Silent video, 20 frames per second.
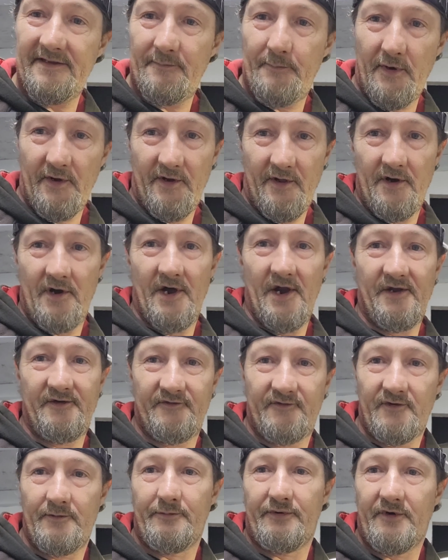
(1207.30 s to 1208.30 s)
to put the
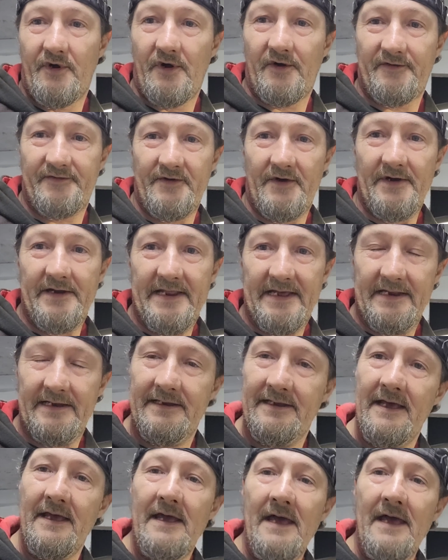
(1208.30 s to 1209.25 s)
hydrogen peroxide in.